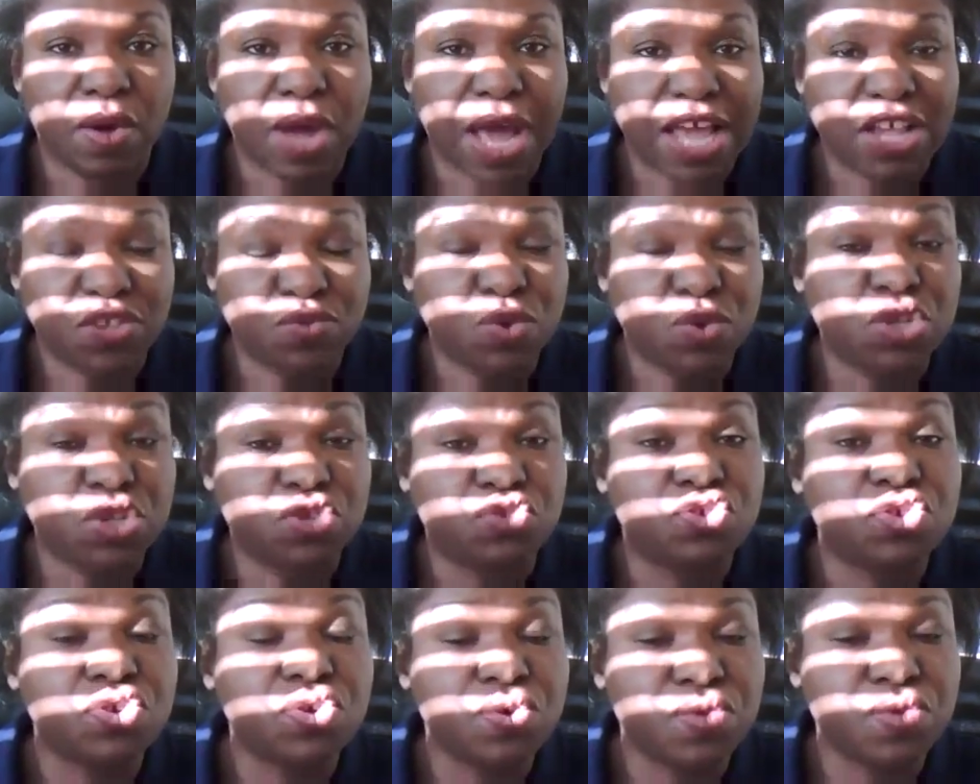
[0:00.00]
as we
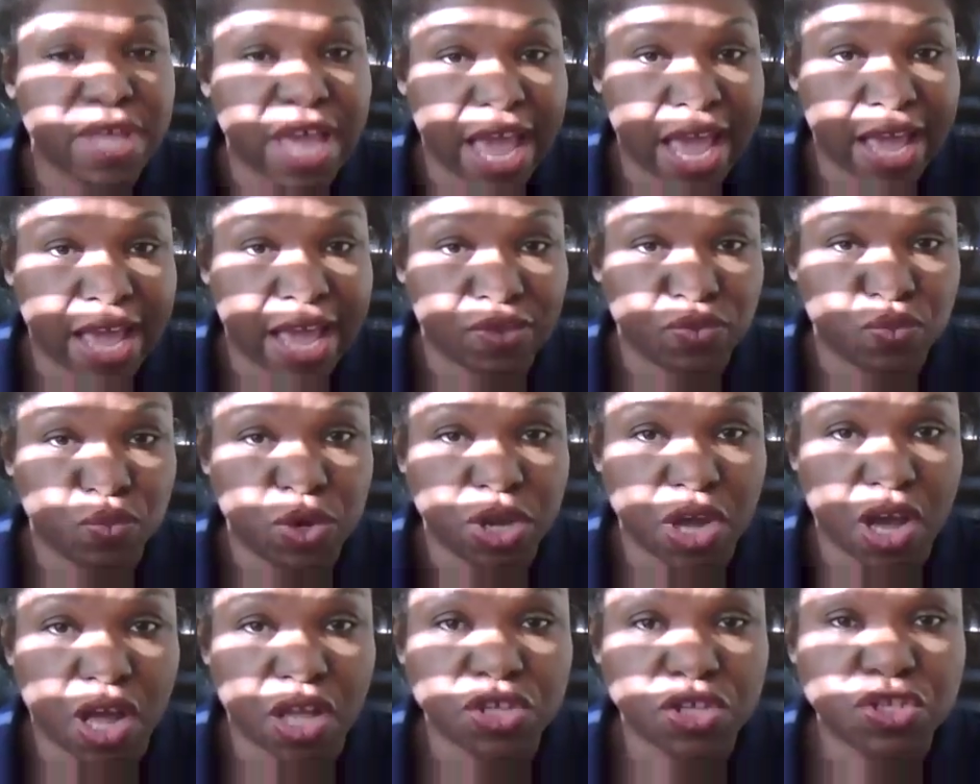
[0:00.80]
do that,
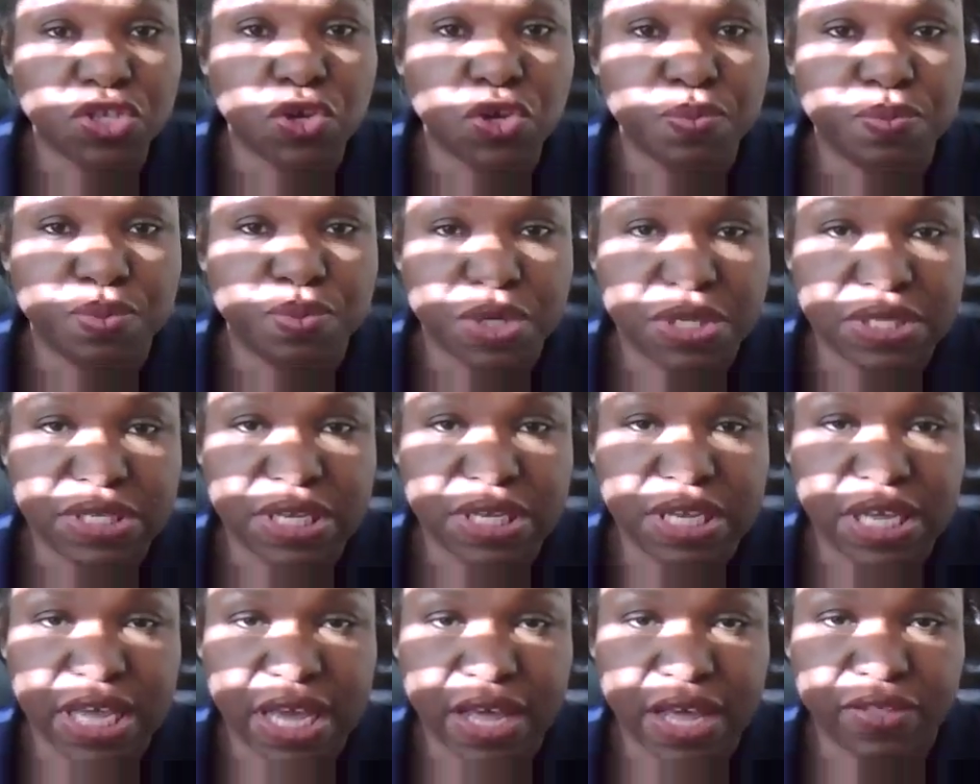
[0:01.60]
we also put
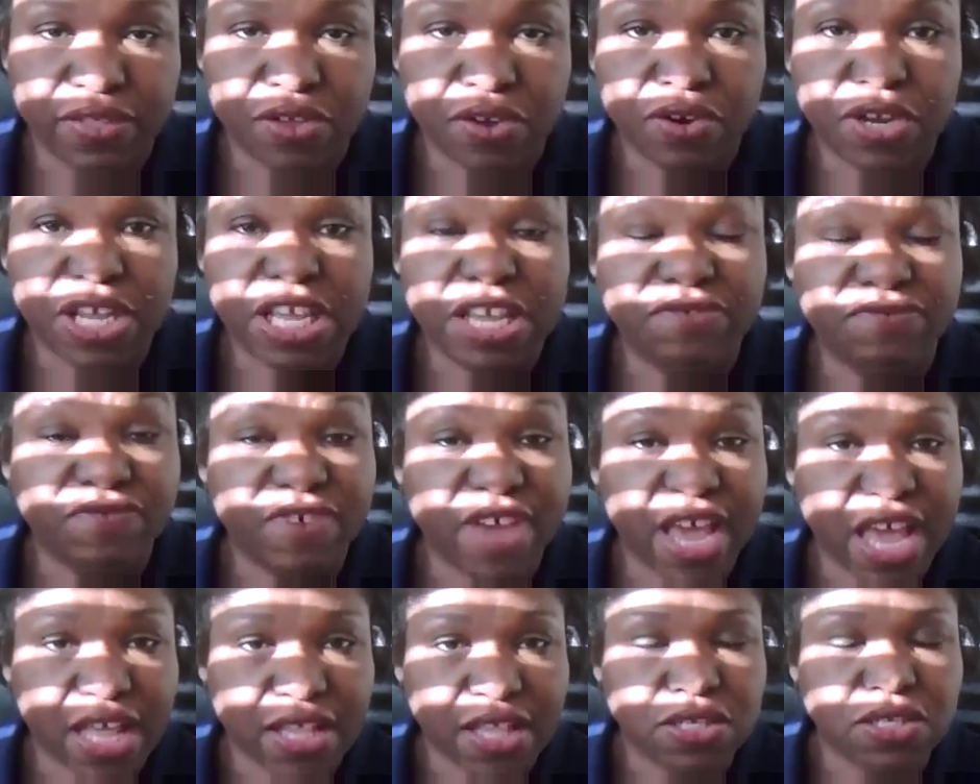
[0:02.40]
together
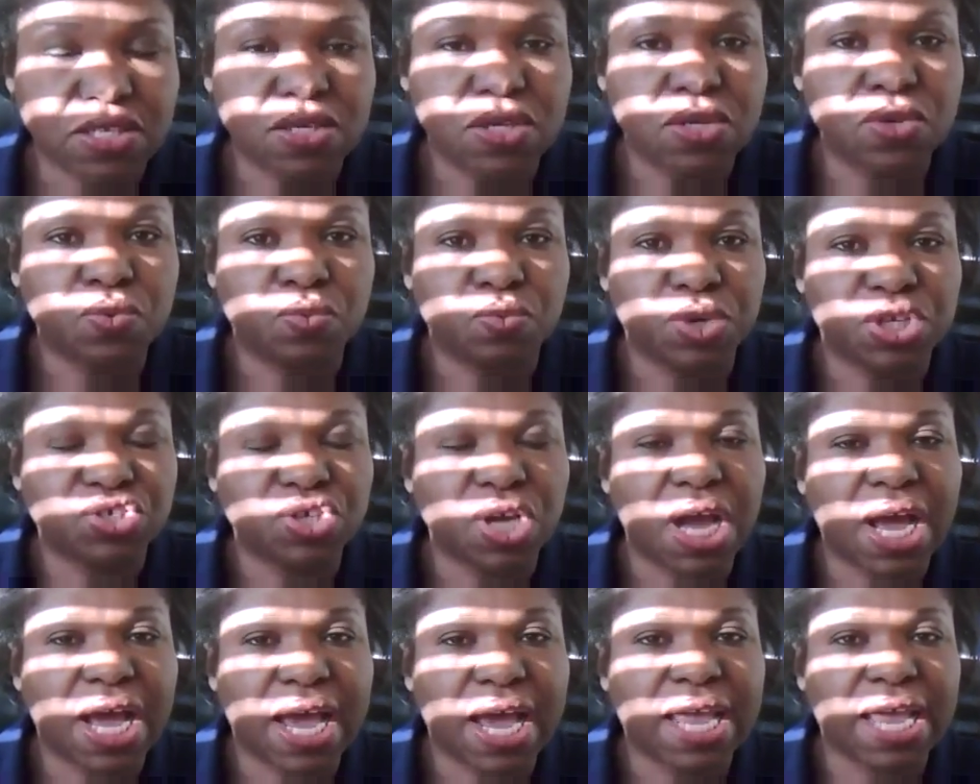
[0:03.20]
events
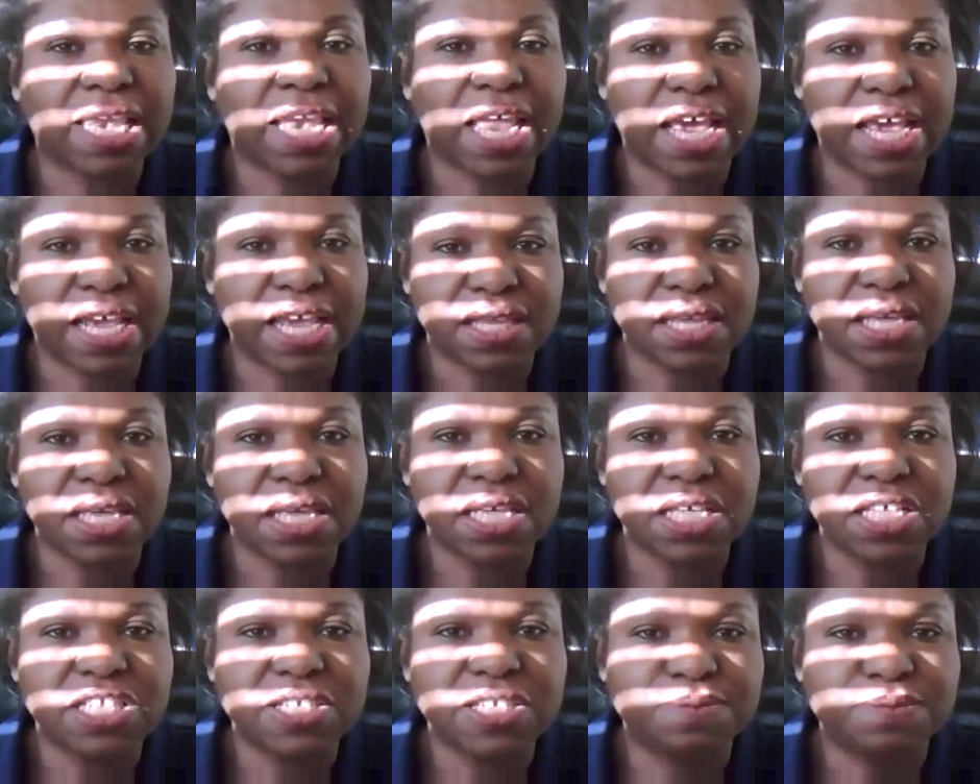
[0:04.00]
which
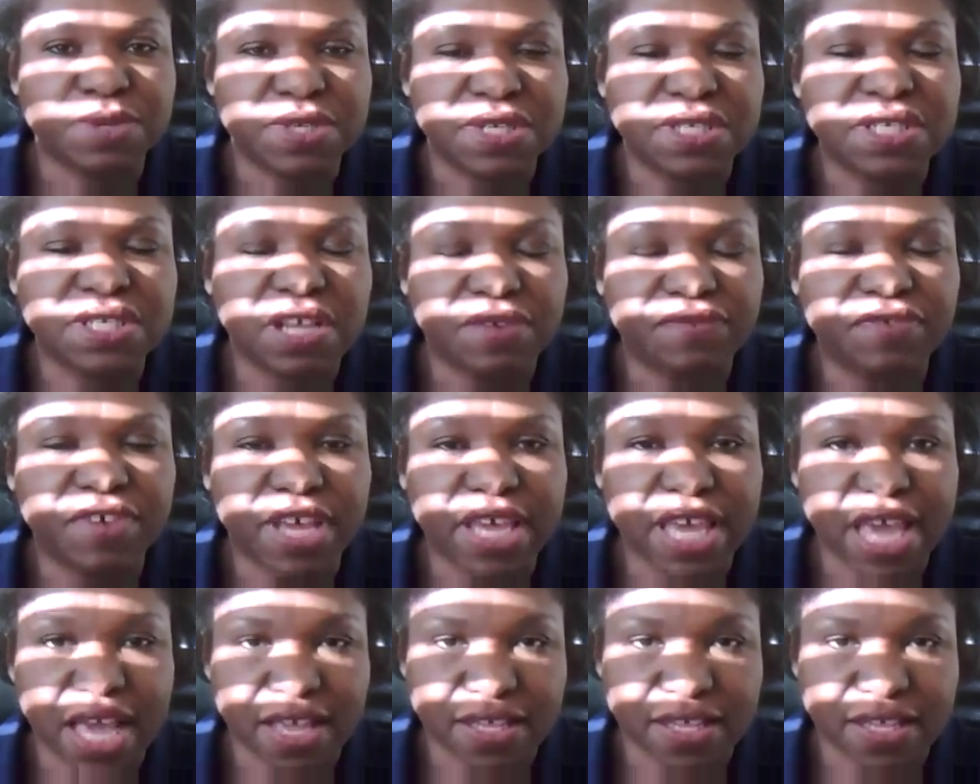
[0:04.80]
highlight specific